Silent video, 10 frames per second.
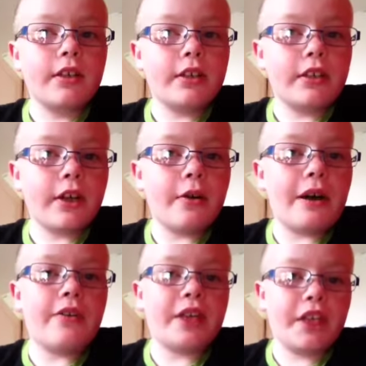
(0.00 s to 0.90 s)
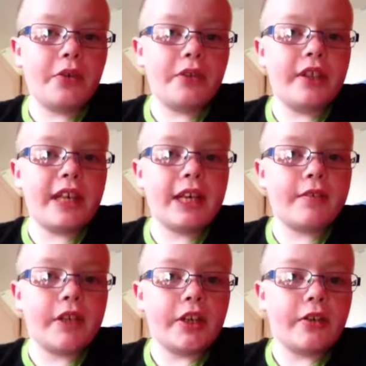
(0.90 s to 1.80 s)
So, I'll see you in the next
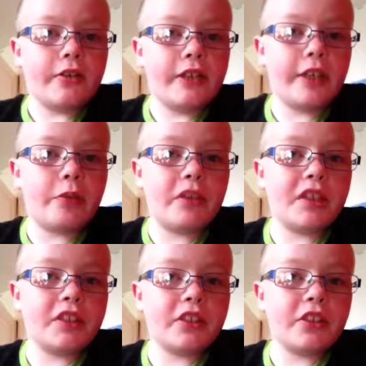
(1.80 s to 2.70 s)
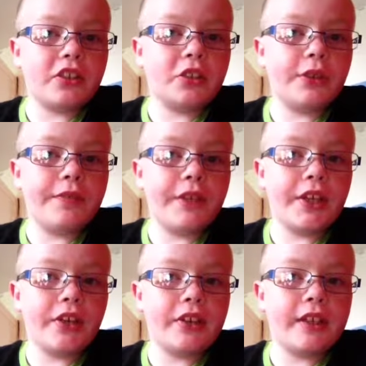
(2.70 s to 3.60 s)
video. This was just a short
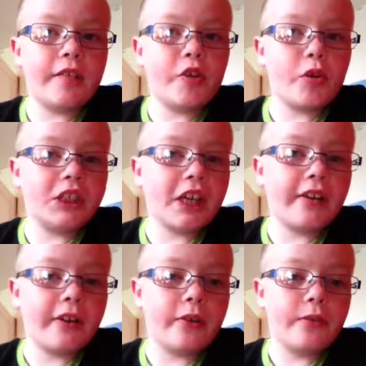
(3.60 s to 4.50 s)
video to give you a shout out.